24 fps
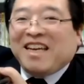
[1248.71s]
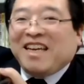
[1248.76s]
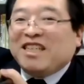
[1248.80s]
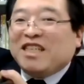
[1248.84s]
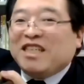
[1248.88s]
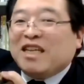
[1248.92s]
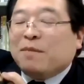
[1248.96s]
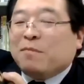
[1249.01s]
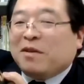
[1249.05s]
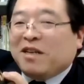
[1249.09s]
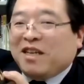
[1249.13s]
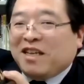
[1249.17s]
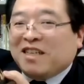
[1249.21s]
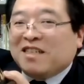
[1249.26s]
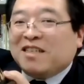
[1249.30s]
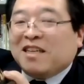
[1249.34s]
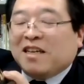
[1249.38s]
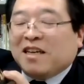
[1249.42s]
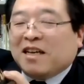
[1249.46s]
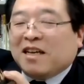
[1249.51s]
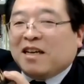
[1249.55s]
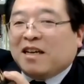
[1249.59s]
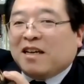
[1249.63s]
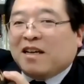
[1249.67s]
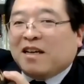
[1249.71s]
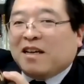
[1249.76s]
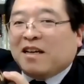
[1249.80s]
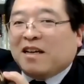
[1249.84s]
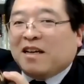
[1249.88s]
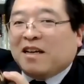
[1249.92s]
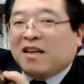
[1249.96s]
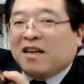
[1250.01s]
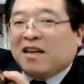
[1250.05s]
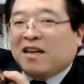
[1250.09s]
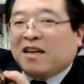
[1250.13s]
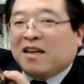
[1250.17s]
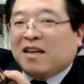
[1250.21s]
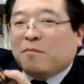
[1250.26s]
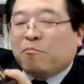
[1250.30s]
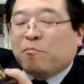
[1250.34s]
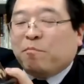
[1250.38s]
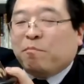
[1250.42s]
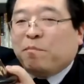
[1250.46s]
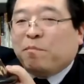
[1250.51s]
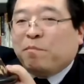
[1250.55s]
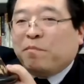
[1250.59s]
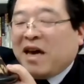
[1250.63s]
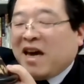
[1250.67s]
in Japanese, uh,
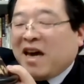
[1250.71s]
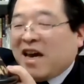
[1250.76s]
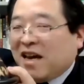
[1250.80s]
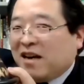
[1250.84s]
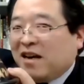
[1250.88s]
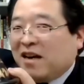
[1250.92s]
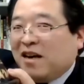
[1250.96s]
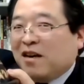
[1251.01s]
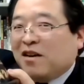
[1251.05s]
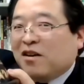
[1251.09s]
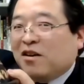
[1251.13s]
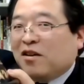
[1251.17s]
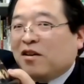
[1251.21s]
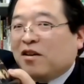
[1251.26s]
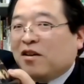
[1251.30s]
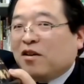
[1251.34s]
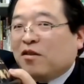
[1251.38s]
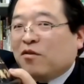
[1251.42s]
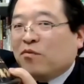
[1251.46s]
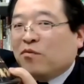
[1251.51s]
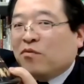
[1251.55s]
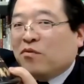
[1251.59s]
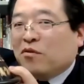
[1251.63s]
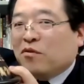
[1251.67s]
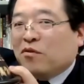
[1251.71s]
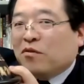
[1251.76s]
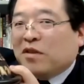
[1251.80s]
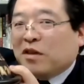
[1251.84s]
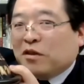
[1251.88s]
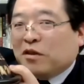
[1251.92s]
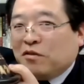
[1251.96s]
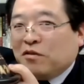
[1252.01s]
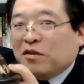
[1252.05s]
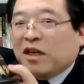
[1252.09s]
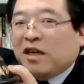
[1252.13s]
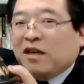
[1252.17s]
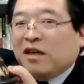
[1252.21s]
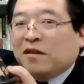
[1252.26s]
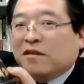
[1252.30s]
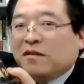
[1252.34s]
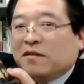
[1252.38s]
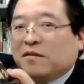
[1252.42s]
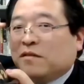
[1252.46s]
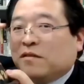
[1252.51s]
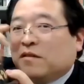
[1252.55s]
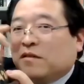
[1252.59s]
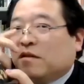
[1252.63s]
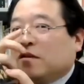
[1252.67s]
pan for the cooking.
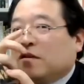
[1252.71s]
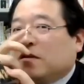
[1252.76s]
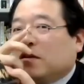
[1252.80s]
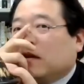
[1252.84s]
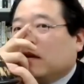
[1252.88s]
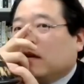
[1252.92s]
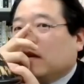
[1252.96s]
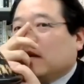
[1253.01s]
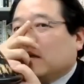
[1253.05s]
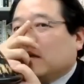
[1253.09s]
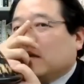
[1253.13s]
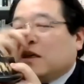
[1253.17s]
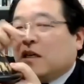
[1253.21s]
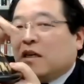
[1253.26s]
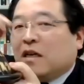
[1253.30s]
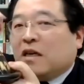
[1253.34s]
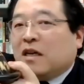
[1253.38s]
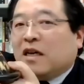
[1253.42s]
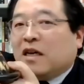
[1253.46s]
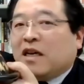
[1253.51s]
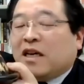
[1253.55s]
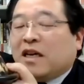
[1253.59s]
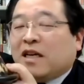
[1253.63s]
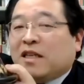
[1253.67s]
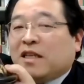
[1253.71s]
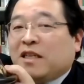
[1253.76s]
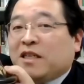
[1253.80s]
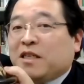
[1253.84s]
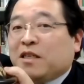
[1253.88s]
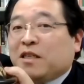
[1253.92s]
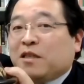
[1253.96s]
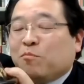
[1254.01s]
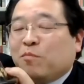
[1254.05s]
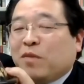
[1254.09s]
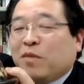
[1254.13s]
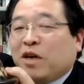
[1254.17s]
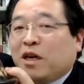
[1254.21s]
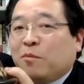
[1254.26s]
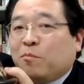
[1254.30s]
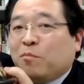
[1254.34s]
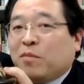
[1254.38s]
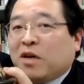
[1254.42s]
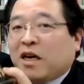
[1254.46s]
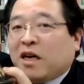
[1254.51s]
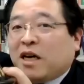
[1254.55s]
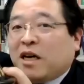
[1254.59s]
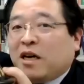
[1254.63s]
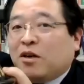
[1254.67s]
this is
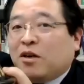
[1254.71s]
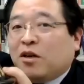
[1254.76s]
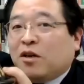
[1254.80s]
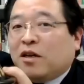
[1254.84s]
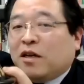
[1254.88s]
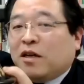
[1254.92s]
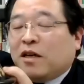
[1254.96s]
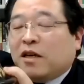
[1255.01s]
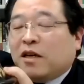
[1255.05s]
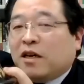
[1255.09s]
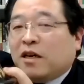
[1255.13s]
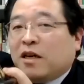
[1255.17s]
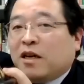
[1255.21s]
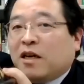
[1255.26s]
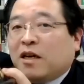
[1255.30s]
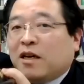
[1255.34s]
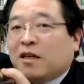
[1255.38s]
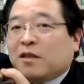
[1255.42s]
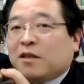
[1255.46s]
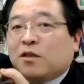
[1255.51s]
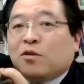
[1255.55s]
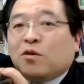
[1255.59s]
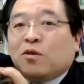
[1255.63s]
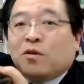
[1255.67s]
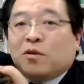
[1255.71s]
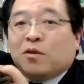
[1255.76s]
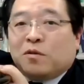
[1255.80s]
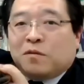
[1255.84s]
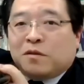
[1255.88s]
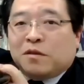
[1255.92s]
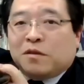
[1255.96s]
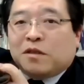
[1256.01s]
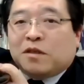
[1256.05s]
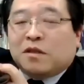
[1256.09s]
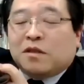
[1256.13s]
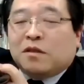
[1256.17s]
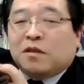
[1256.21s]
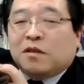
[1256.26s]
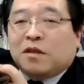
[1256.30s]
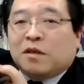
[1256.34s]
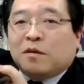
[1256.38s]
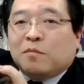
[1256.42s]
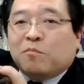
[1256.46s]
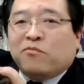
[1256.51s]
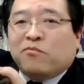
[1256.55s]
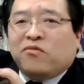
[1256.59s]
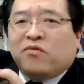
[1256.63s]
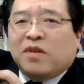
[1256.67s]
made by soils
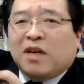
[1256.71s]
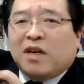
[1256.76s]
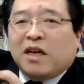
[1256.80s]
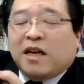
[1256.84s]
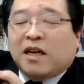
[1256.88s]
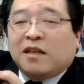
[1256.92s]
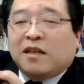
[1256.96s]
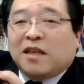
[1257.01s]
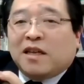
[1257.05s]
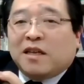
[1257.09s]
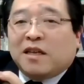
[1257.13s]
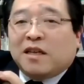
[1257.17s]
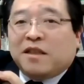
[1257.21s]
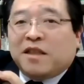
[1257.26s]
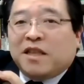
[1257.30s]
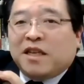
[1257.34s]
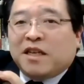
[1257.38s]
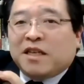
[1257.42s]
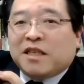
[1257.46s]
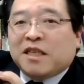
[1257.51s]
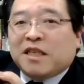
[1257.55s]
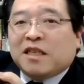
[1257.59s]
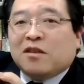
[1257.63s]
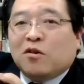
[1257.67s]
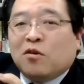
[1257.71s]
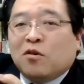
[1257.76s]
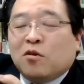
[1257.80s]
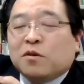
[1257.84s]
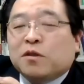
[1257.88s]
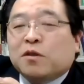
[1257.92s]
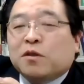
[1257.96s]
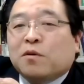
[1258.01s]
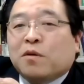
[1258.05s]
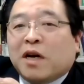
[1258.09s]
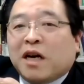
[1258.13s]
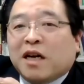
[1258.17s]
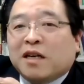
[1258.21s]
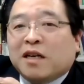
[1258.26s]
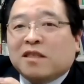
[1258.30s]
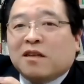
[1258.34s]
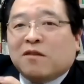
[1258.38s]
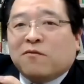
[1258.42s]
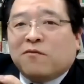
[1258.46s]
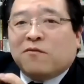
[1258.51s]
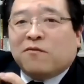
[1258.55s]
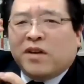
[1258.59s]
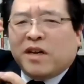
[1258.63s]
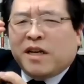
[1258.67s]
and uh, this also has
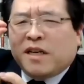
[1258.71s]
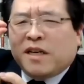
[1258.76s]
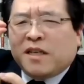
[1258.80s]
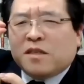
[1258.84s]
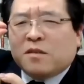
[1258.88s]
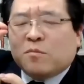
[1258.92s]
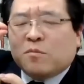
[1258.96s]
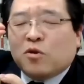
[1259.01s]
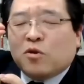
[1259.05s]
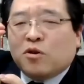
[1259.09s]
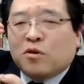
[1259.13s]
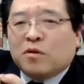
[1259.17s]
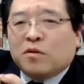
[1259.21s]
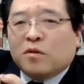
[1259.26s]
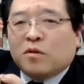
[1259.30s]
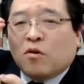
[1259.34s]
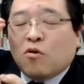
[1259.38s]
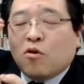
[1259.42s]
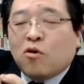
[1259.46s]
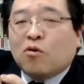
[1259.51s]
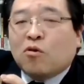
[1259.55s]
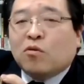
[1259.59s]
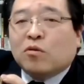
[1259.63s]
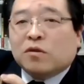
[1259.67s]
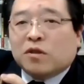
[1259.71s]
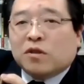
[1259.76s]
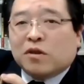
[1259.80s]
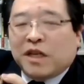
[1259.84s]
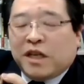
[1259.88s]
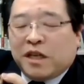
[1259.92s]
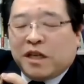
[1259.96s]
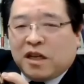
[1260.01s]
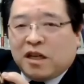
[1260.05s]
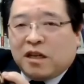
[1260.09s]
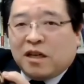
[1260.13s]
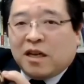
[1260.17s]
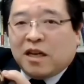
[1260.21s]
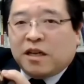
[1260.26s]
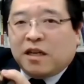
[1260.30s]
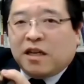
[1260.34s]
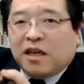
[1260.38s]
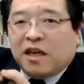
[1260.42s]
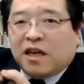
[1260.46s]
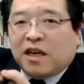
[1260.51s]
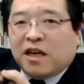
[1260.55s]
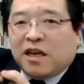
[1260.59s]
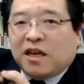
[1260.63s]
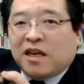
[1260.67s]
a very small holes in it,
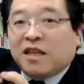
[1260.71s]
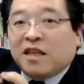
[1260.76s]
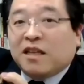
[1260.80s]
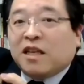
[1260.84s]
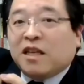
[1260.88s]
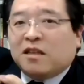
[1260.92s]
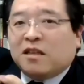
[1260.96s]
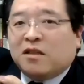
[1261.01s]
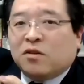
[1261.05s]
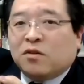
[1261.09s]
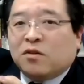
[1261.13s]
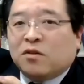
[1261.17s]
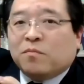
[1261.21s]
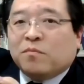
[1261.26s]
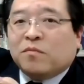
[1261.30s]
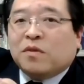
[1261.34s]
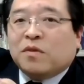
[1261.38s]
uh, in it